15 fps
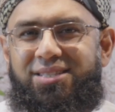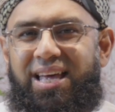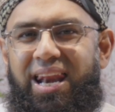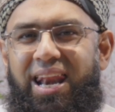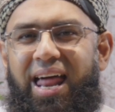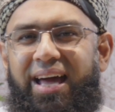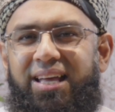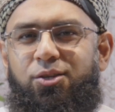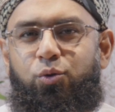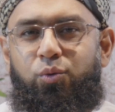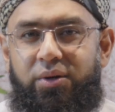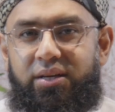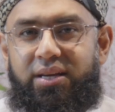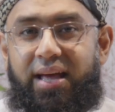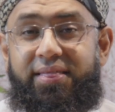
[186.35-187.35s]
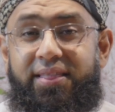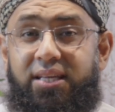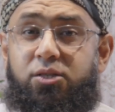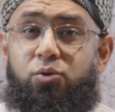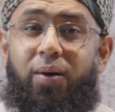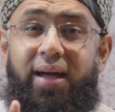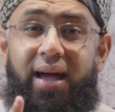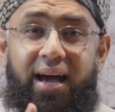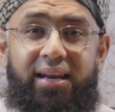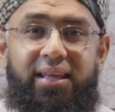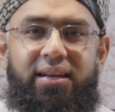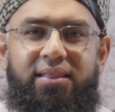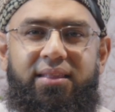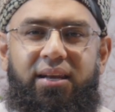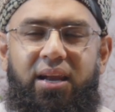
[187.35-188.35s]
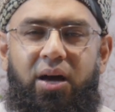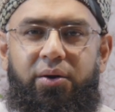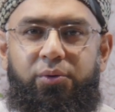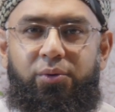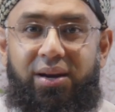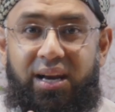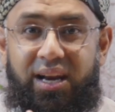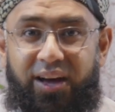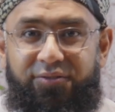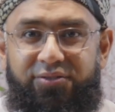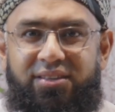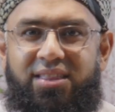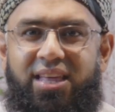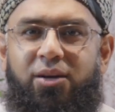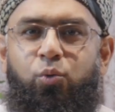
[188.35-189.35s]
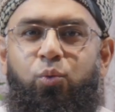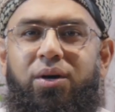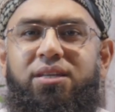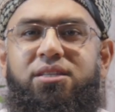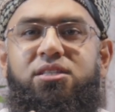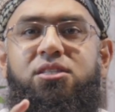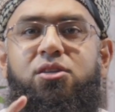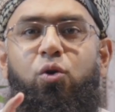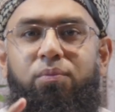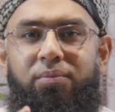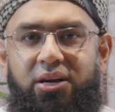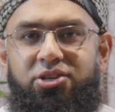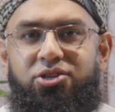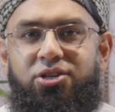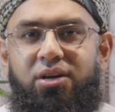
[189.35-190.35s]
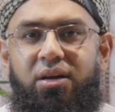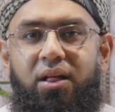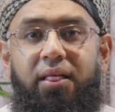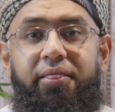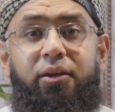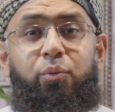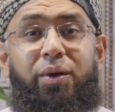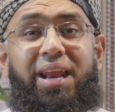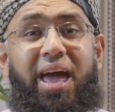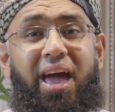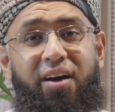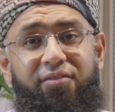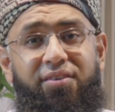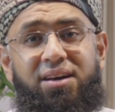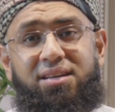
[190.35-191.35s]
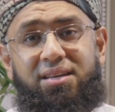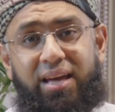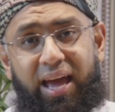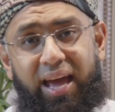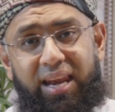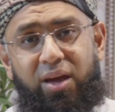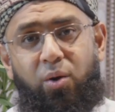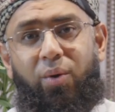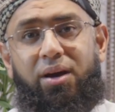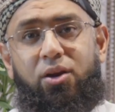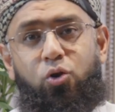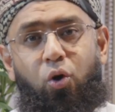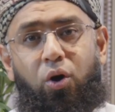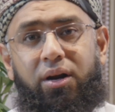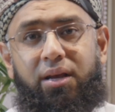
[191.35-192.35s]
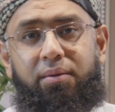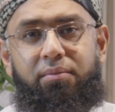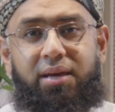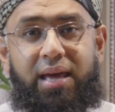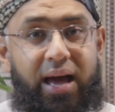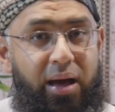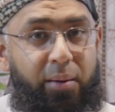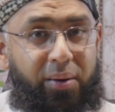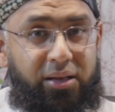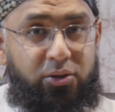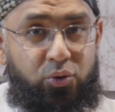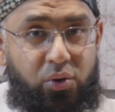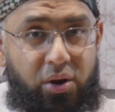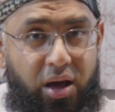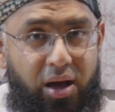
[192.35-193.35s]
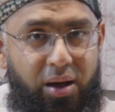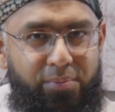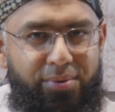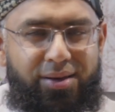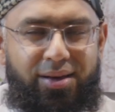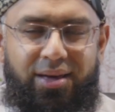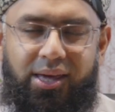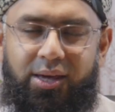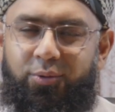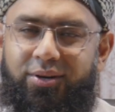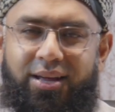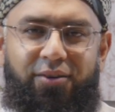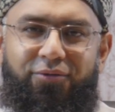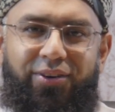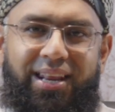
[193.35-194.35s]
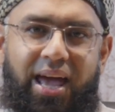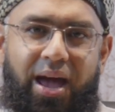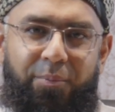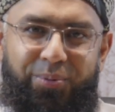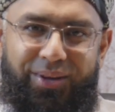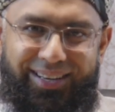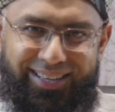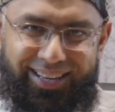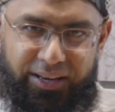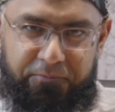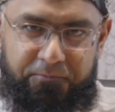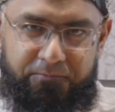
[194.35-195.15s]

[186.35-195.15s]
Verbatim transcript: a light word, and that's why Ali radiallahu anhu loved that word so much that whenever anyone called him Ya Aba Turab, he would get very happy indeed.